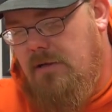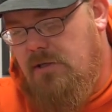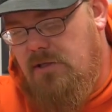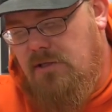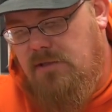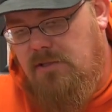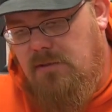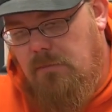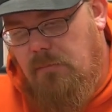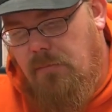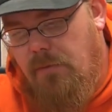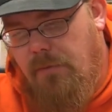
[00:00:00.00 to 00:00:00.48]
you
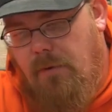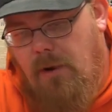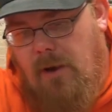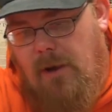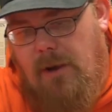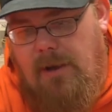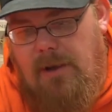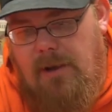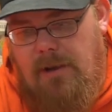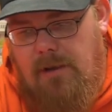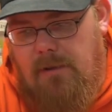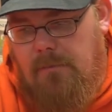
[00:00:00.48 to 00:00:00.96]
some
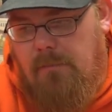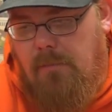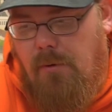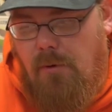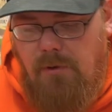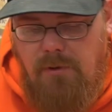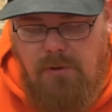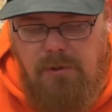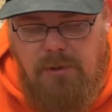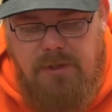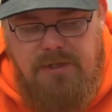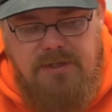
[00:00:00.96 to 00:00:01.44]

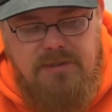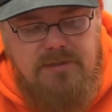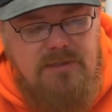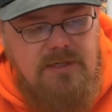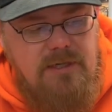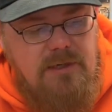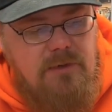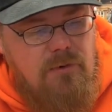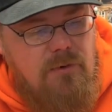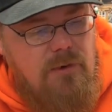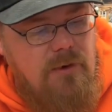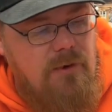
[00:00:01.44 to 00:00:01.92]
boiled
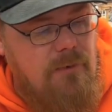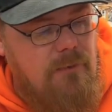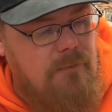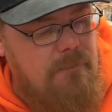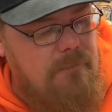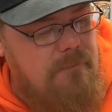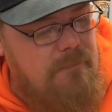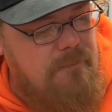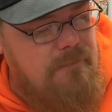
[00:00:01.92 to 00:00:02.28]
linseed oil